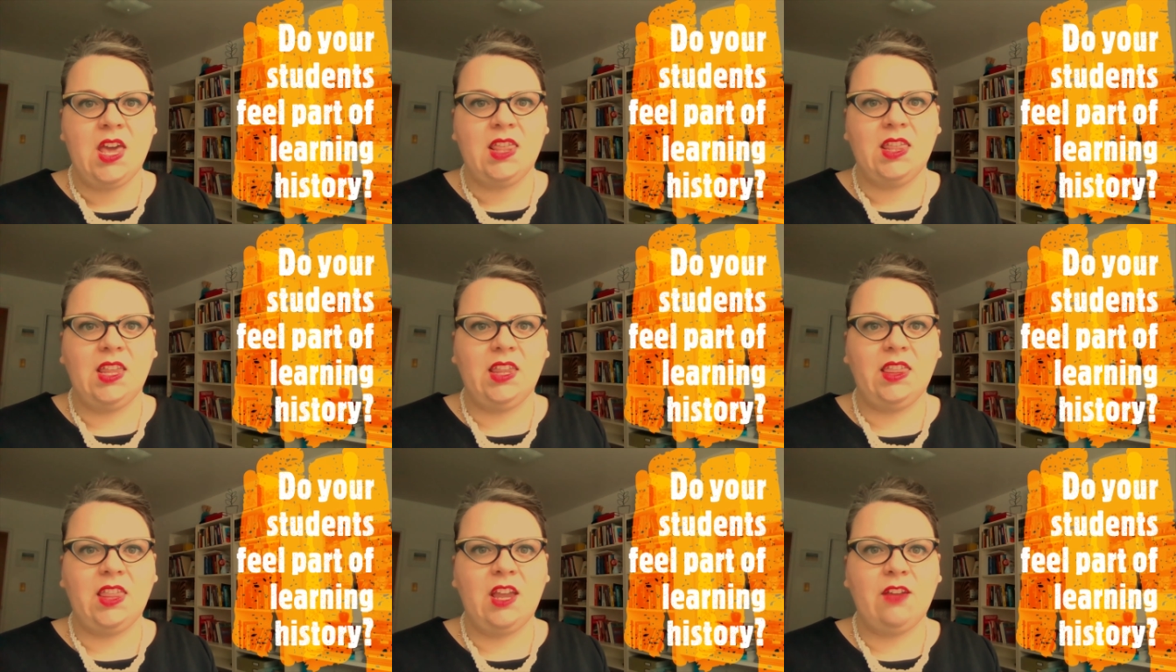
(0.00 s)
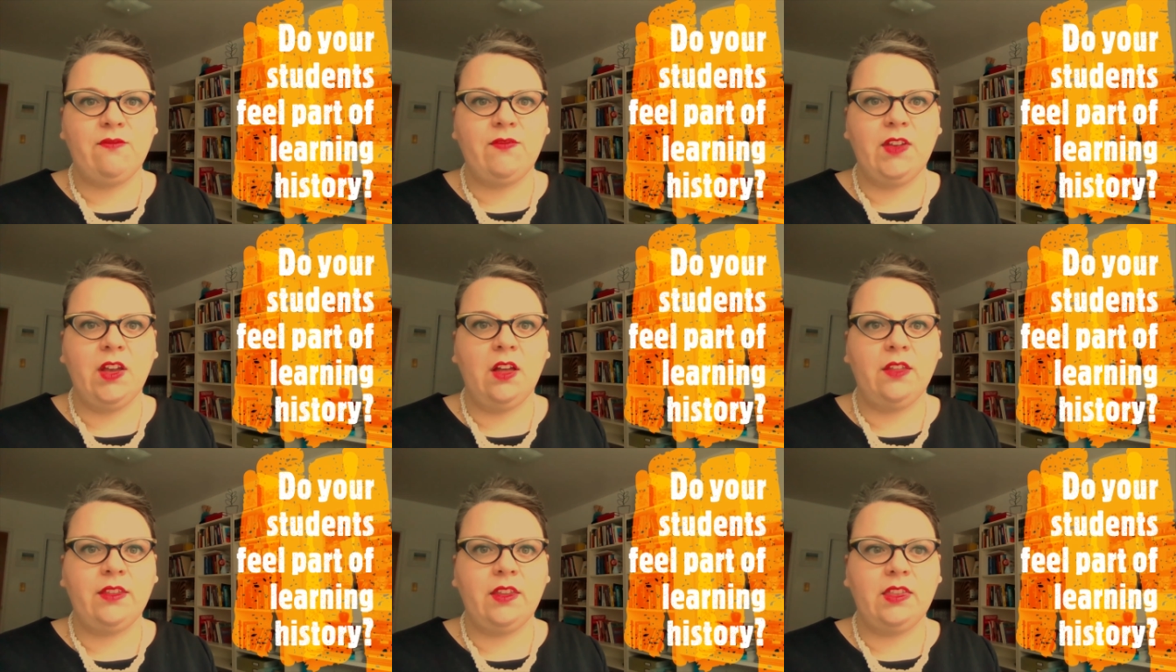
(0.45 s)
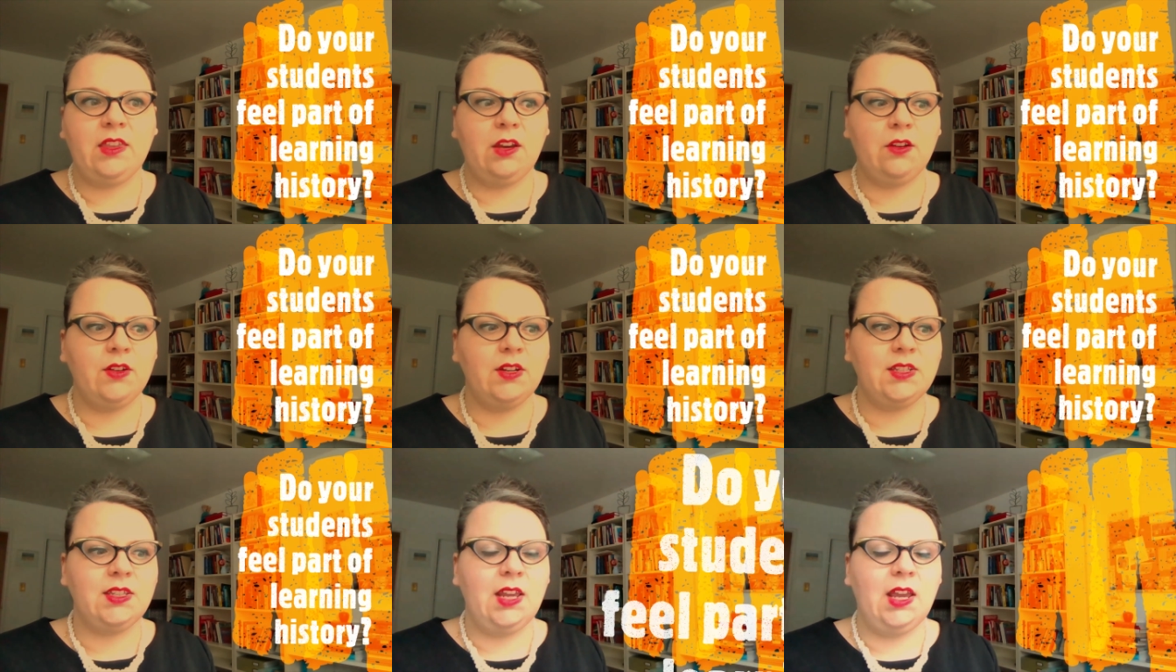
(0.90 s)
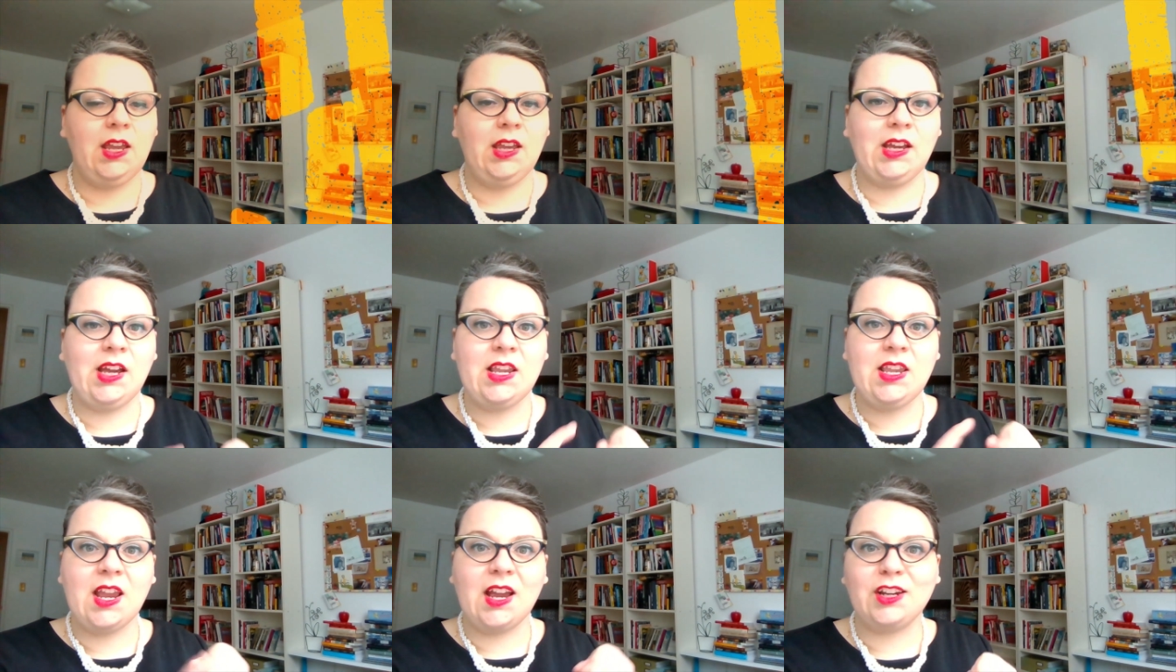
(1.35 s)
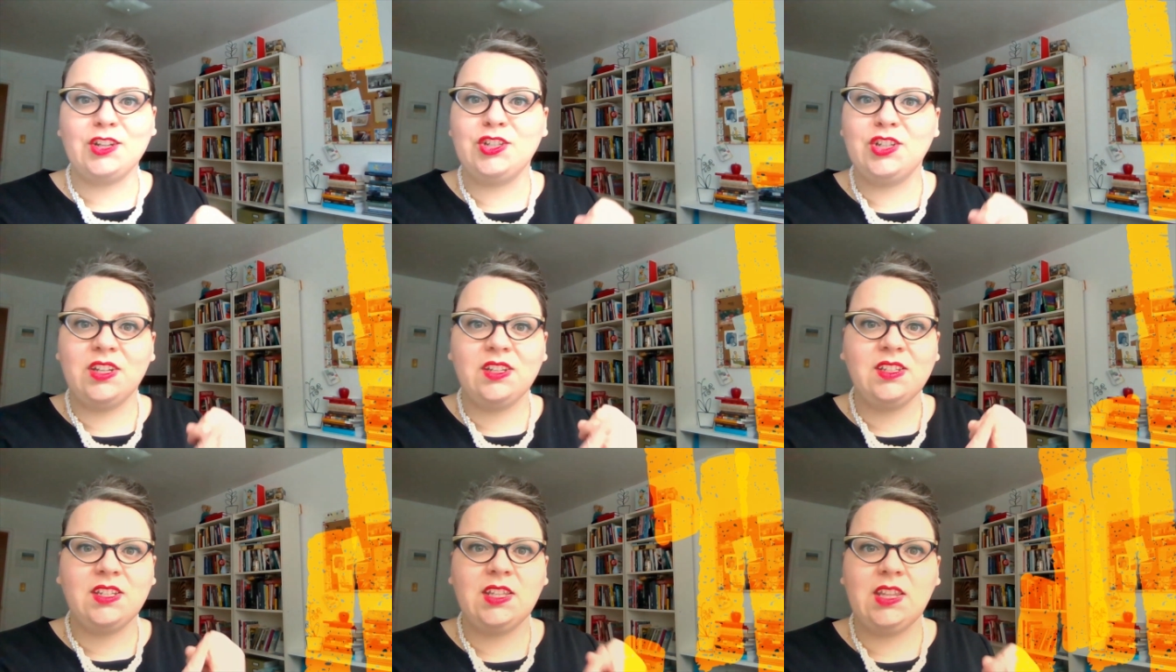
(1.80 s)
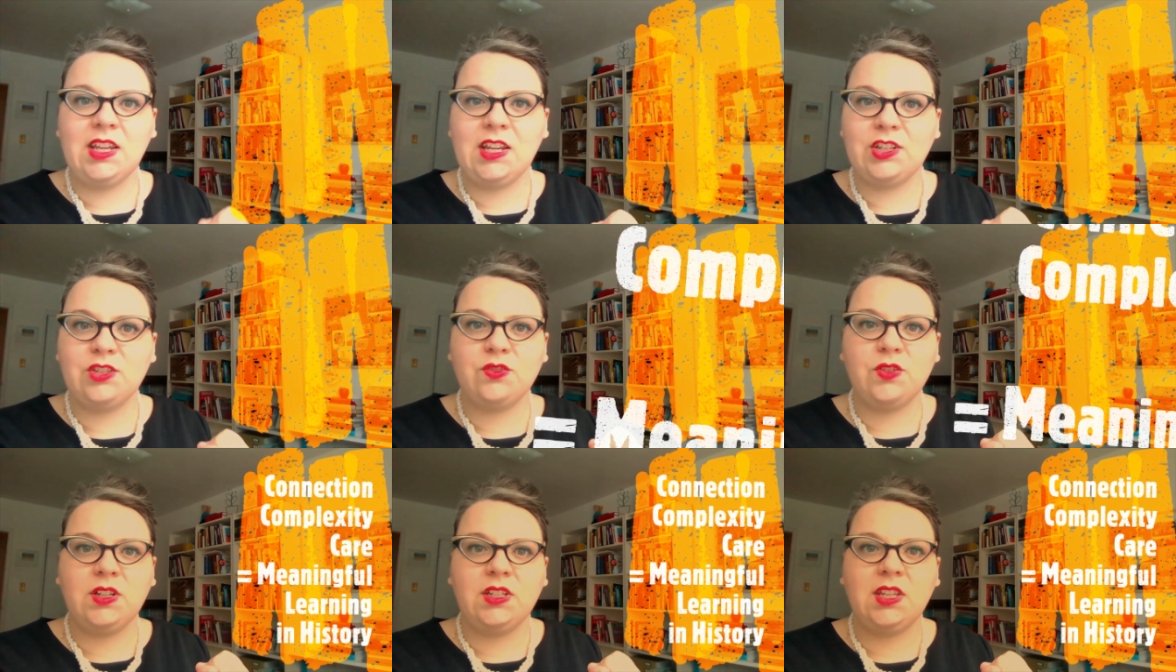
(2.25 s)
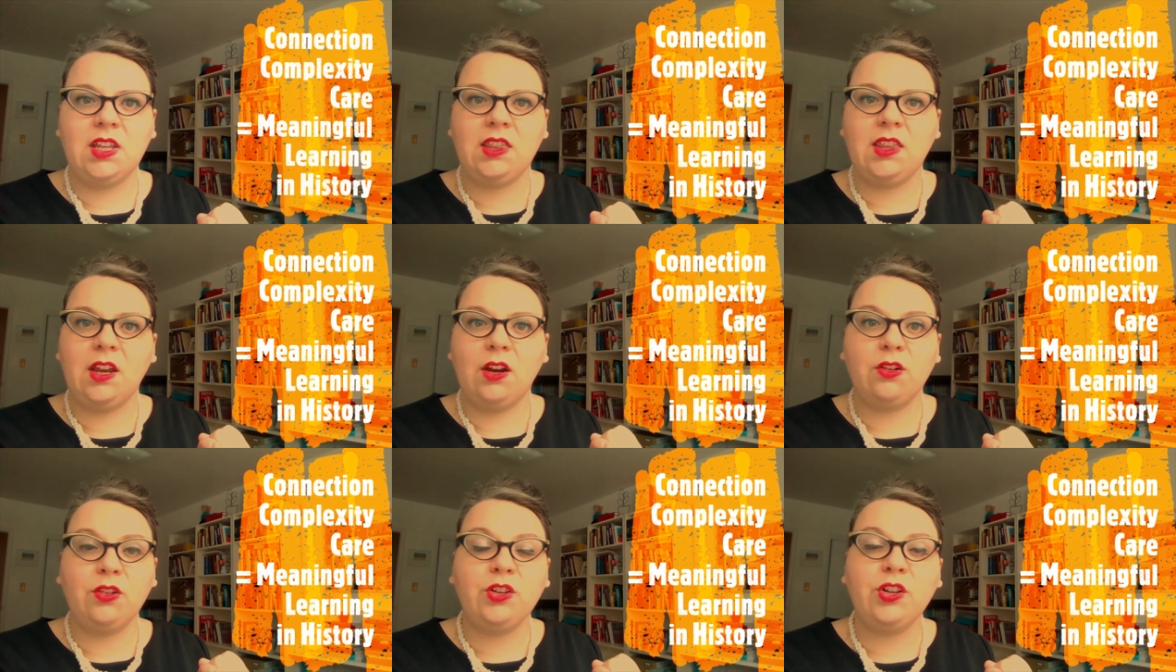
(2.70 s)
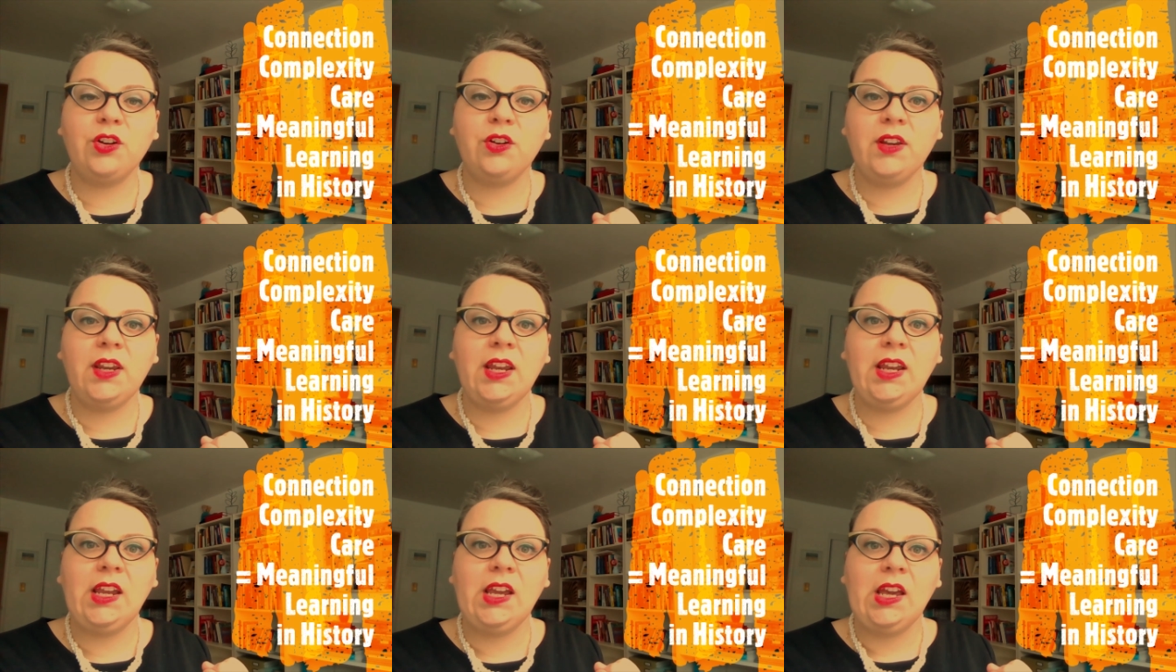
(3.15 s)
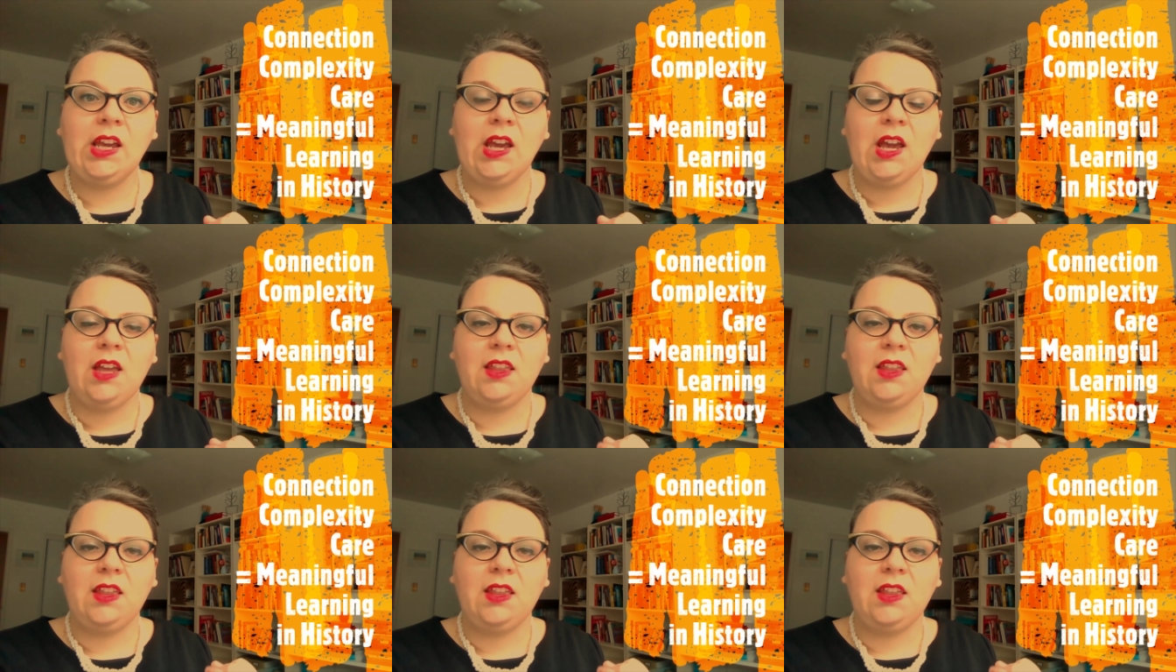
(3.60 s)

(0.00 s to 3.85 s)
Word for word: that they feel that there is a connection to the histories that they are learning,